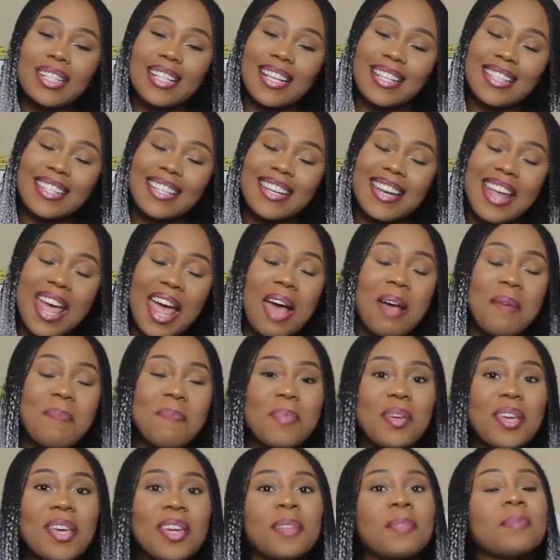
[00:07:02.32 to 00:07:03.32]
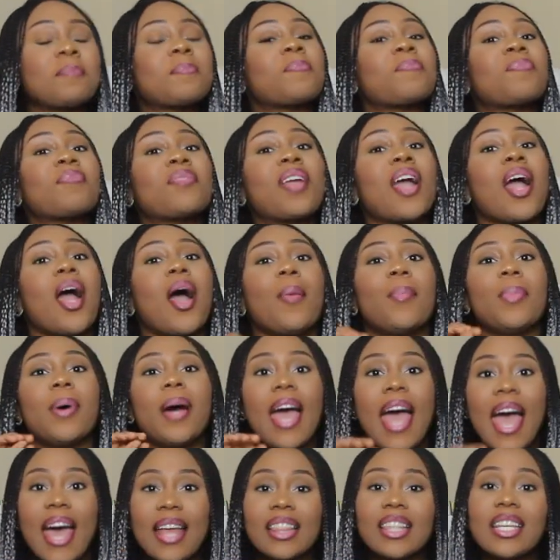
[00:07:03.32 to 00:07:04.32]
doesn't happen, but
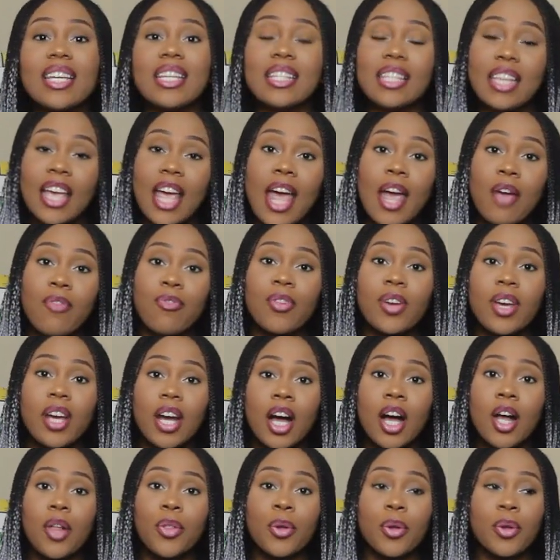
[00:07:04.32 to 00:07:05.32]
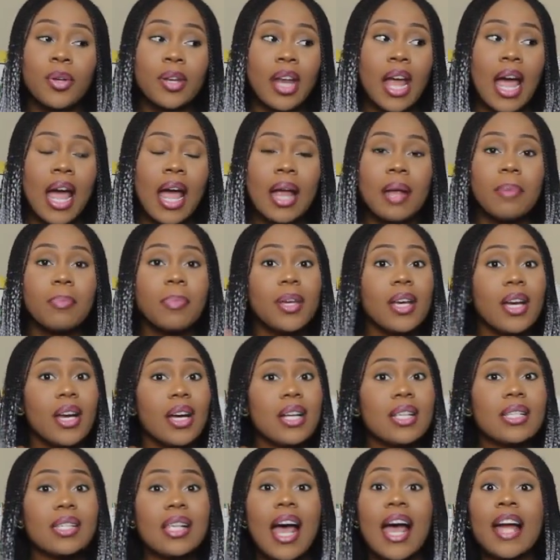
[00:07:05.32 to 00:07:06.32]
at least every other night,
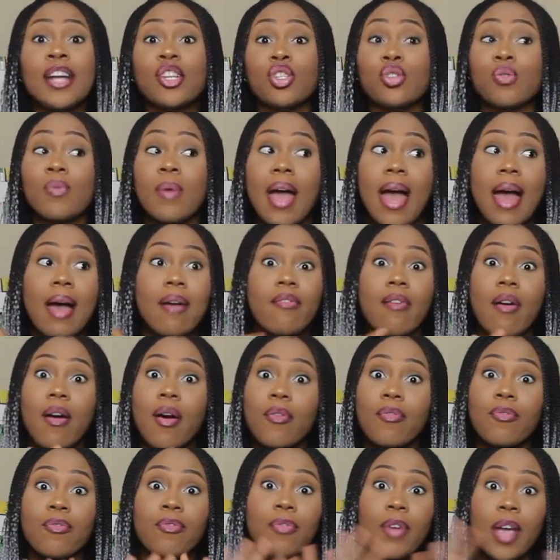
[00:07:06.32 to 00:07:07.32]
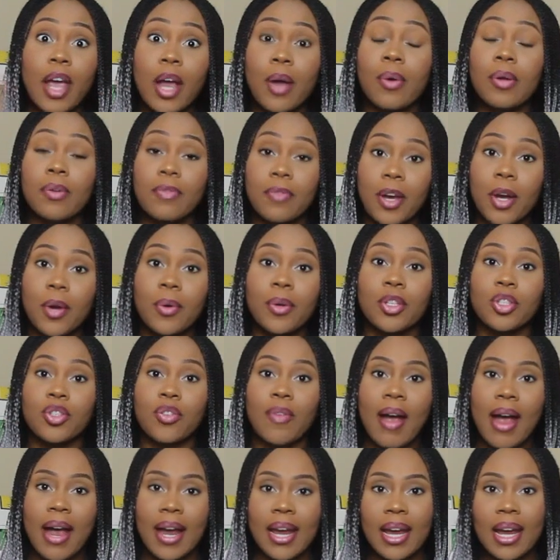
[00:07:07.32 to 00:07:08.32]
because I do have very, very
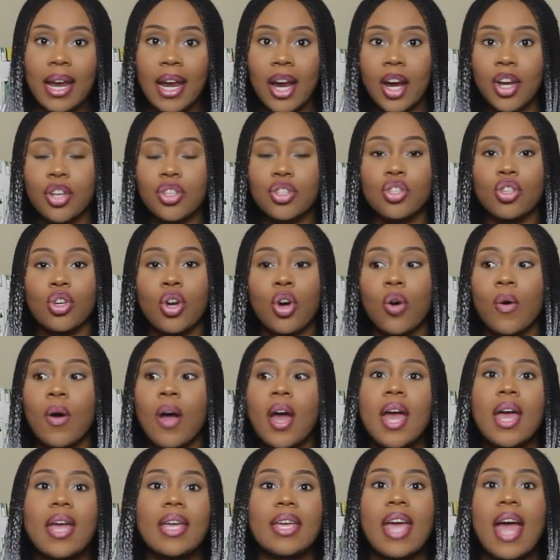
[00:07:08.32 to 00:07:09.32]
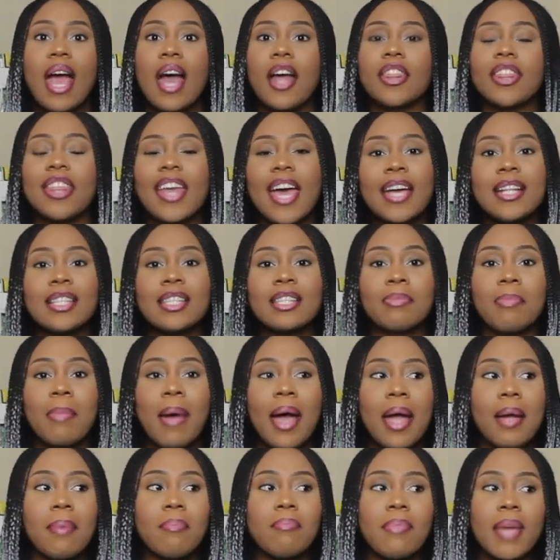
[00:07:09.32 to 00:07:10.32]
dry hair. So yeah, that's
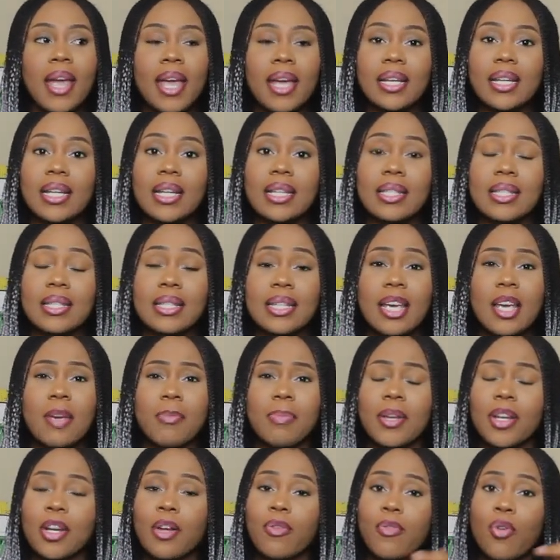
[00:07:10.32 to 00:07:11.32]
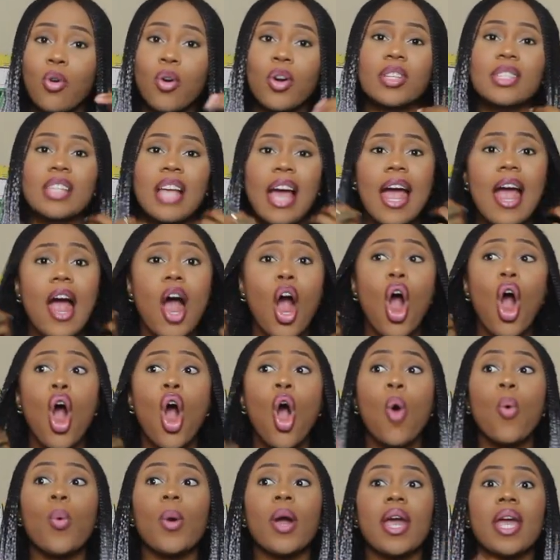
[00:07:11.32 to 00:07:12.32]
my maintenance tip. And of course, I
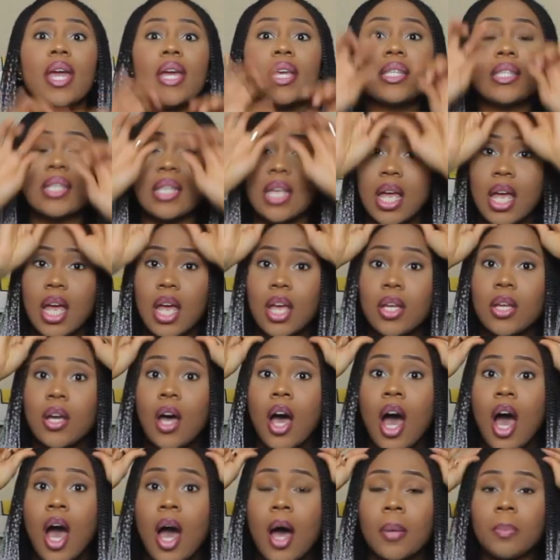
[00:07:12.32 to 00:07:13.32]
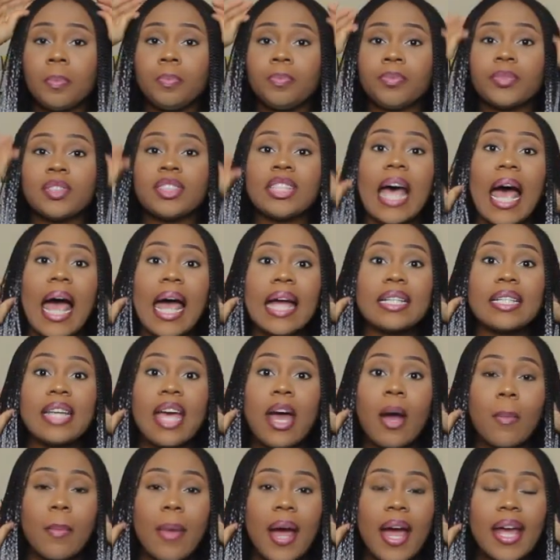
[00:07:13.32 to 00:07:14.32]
always tie
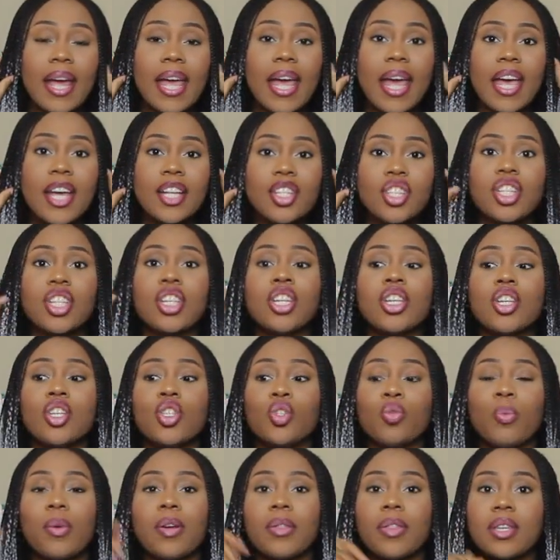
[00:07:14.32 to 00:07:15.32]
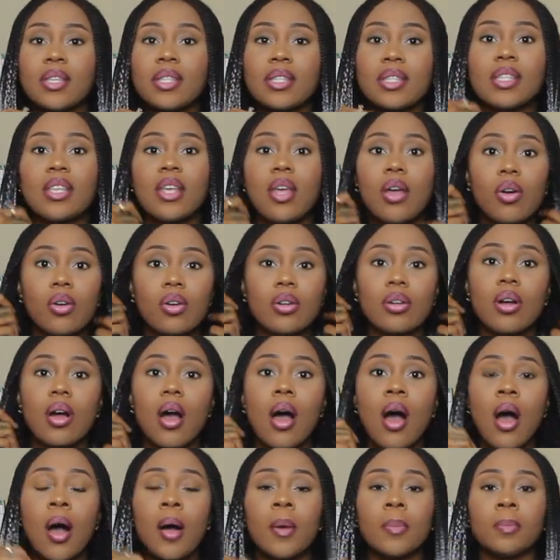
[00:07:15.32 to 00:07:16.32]
down my edges with a silk